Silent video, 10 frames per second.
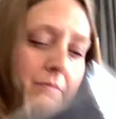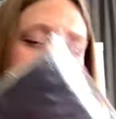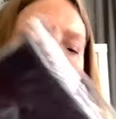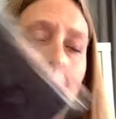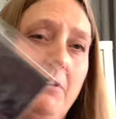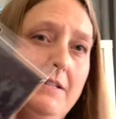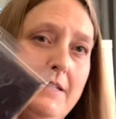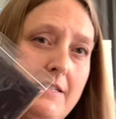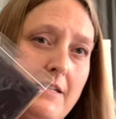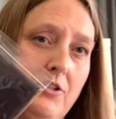fabric to
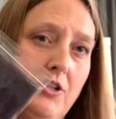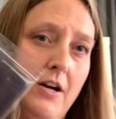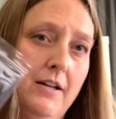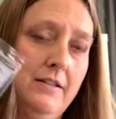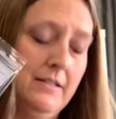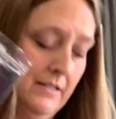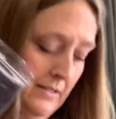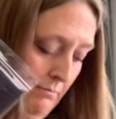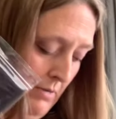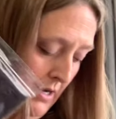stitch on. This is
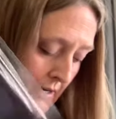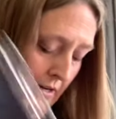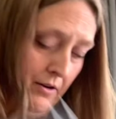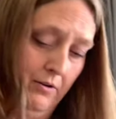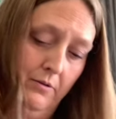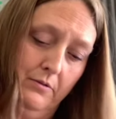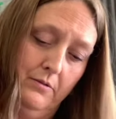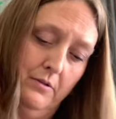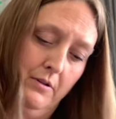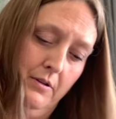Monaco,
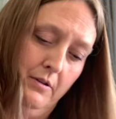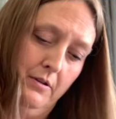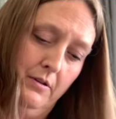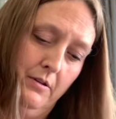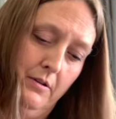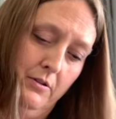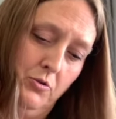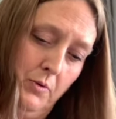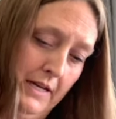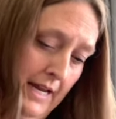
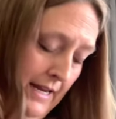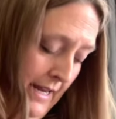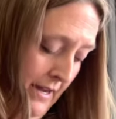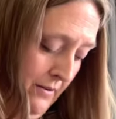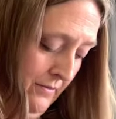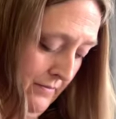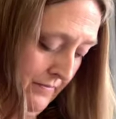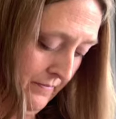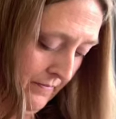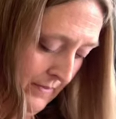28 count.
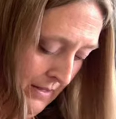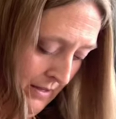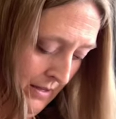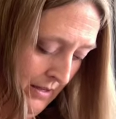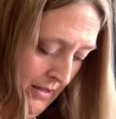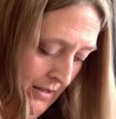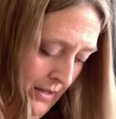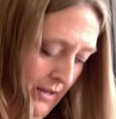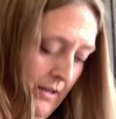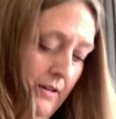
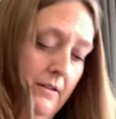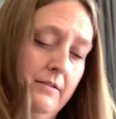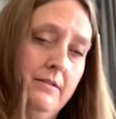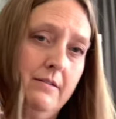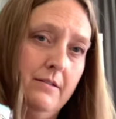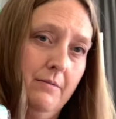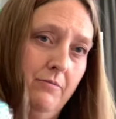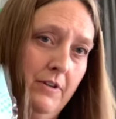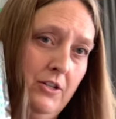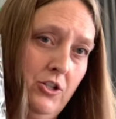And some
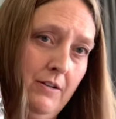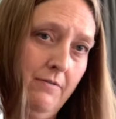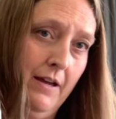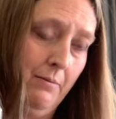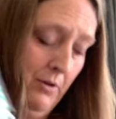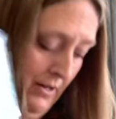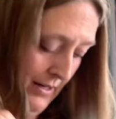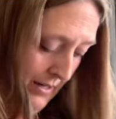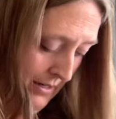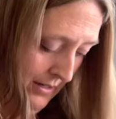finishing
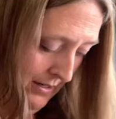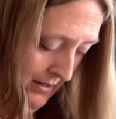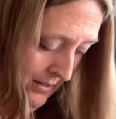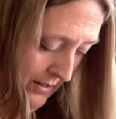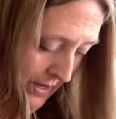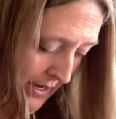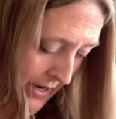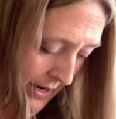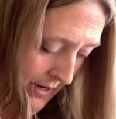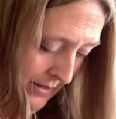fabric,
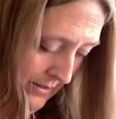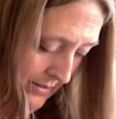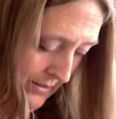and